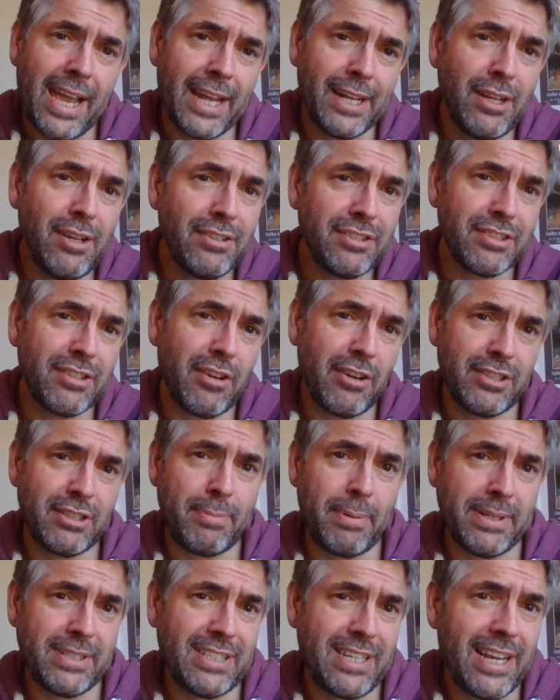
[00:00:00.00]
And Luke starts
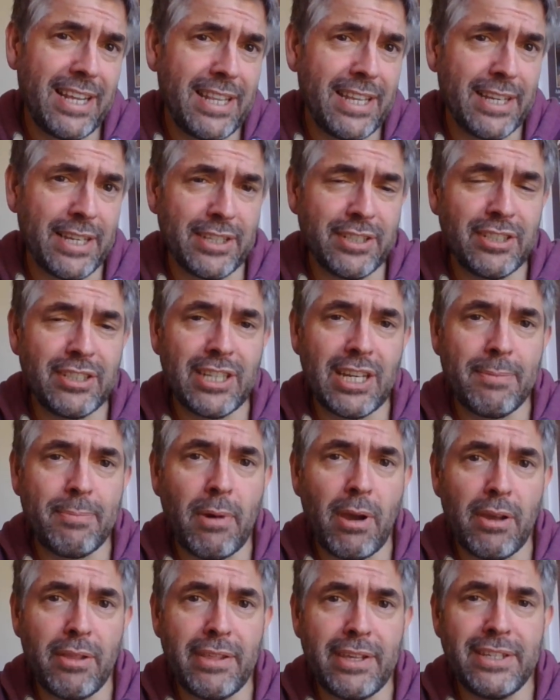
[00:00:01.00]
by telling us
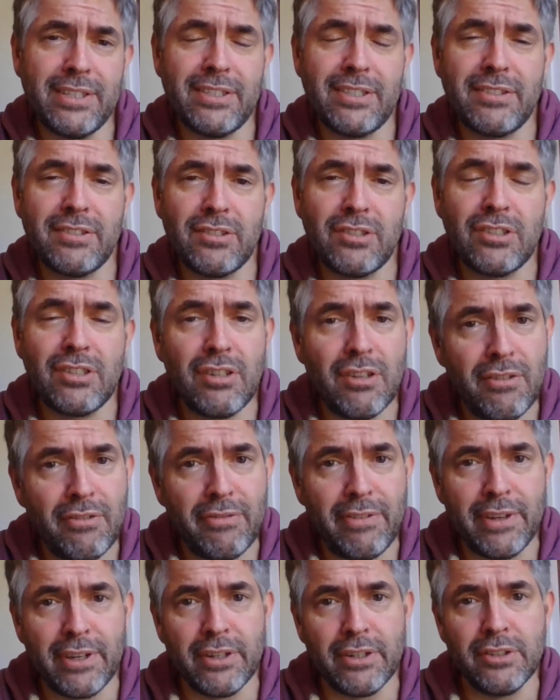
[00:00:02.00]
about these two
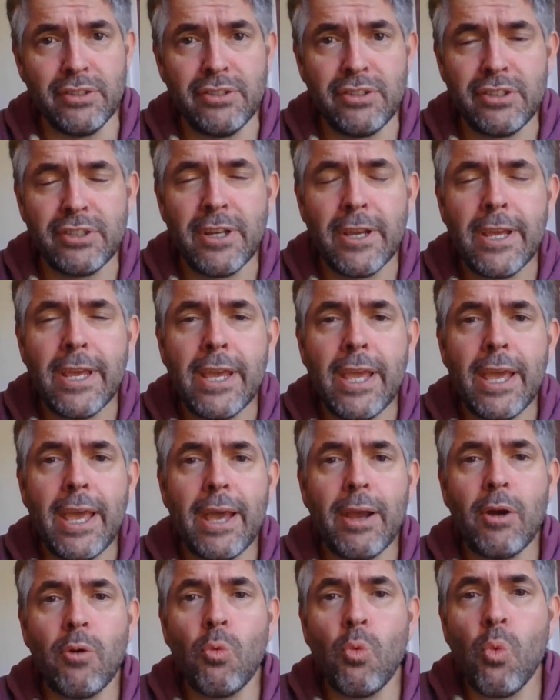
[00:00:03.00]
figures.
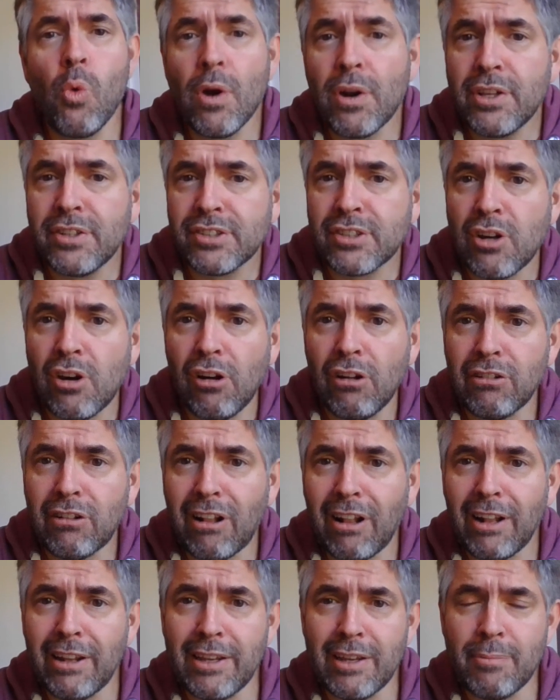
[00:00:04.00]
One is called
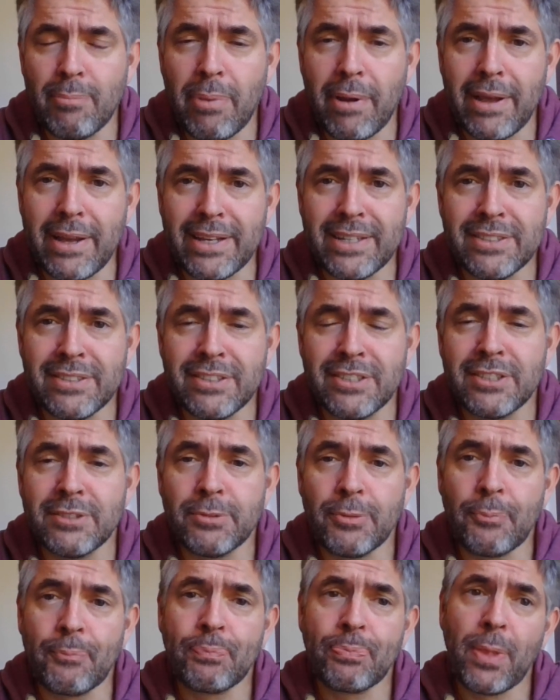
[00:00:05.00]
Cleopas.
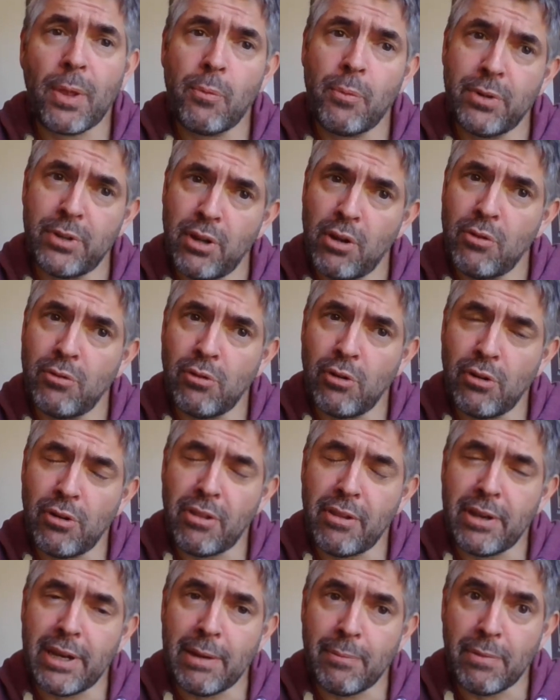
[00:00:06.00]
We don't know
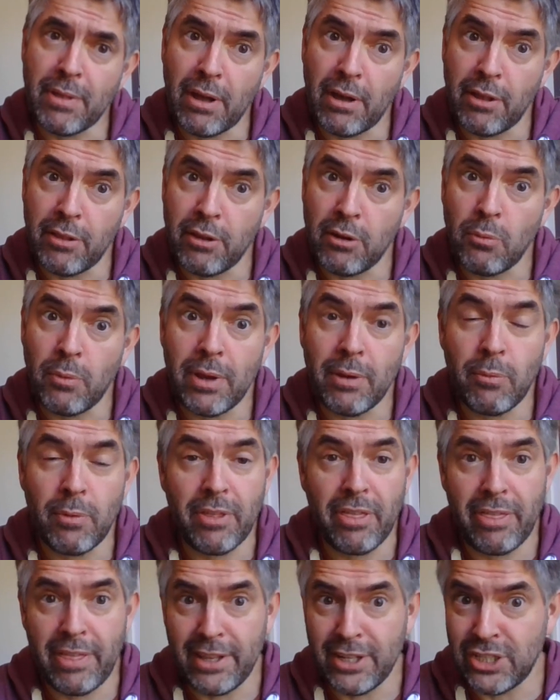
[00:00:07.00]
the name of the other. We
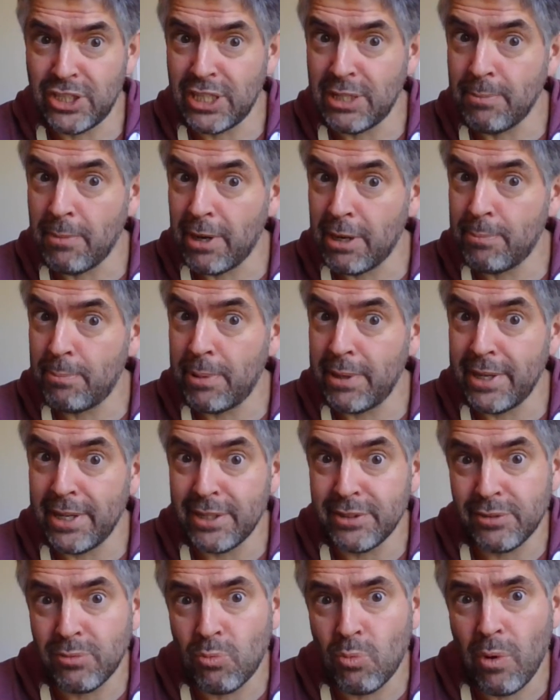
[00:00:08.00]
think she might be
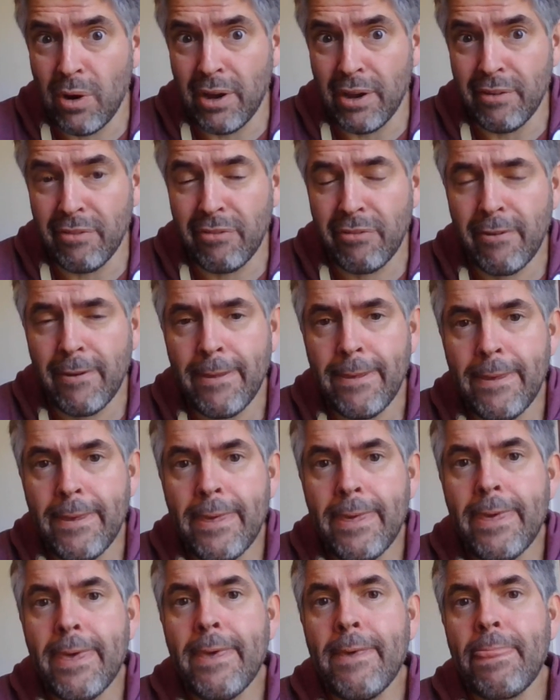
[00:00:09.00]
his wife.
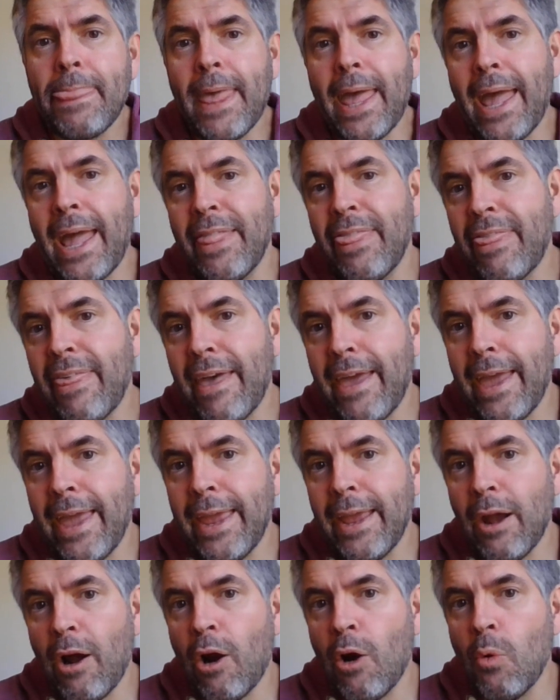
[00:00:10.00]
And
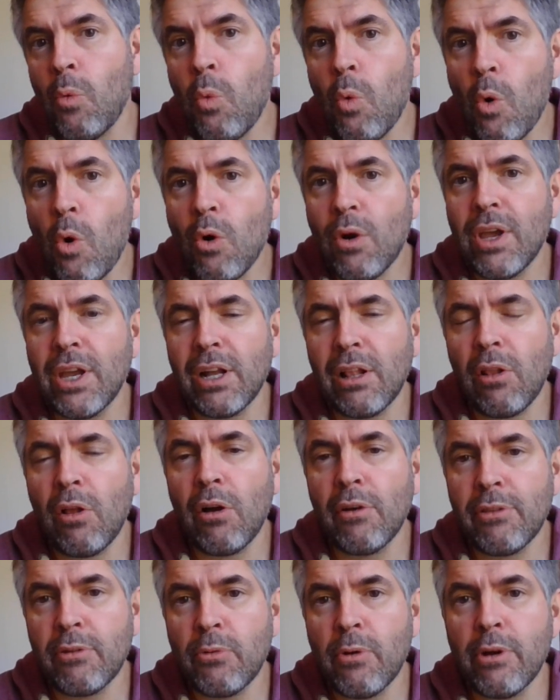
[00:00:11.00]
they are walking
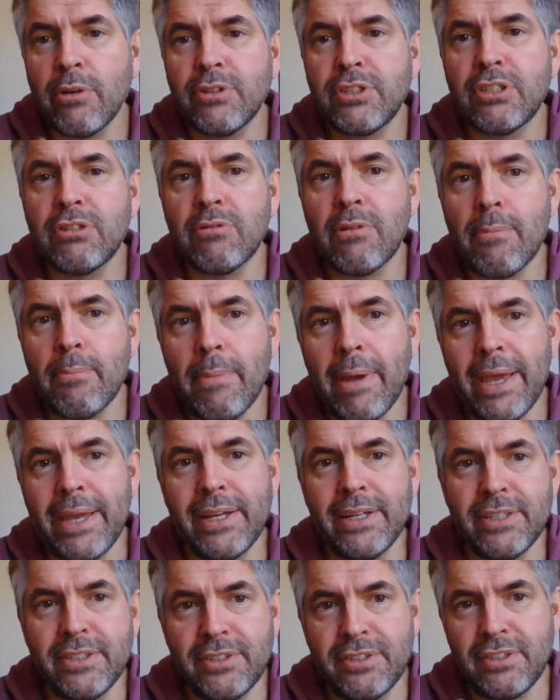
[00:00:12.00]
along the road to
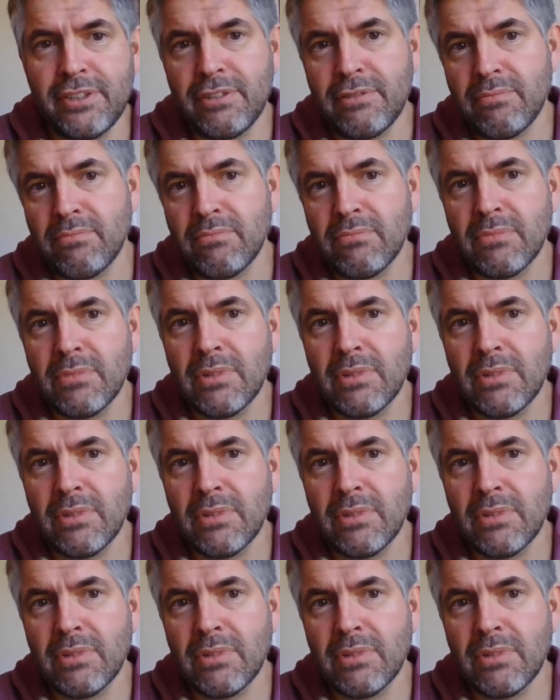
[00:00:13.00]
Emmaus.